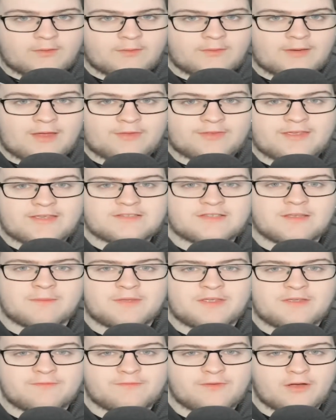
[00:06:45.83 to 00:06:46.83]
Now the
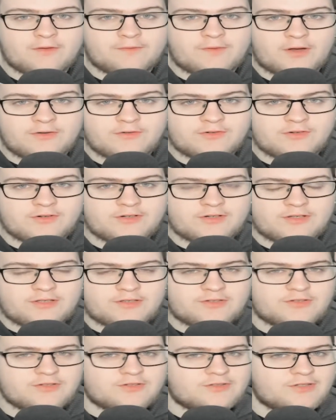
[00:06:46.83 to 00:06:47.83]
S&P 500
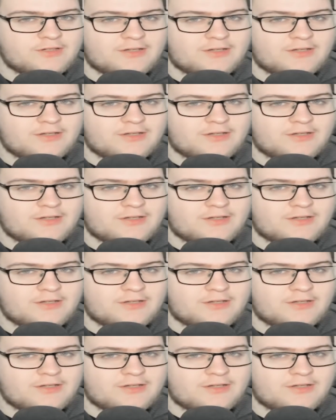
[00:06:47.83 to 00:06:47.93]
is just a